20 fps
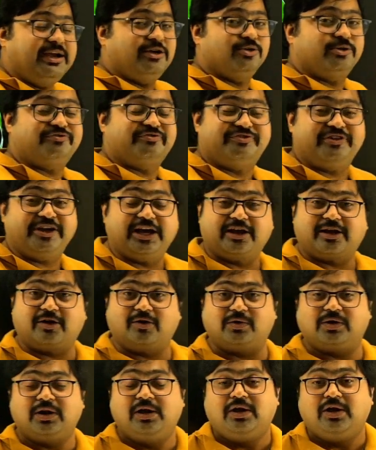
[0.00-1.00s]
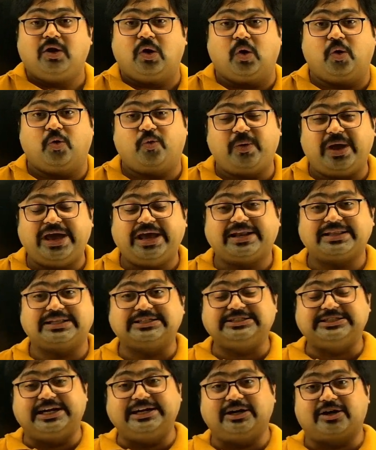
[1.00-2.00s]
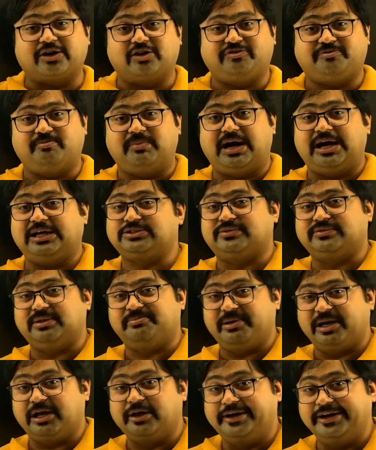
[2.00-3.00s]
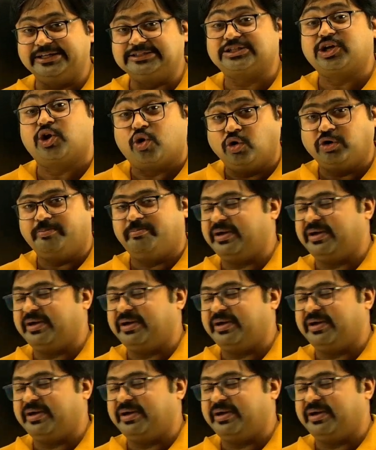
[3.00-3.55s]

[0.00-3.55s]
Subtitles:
to figure out where the center of mass of the bigger disk could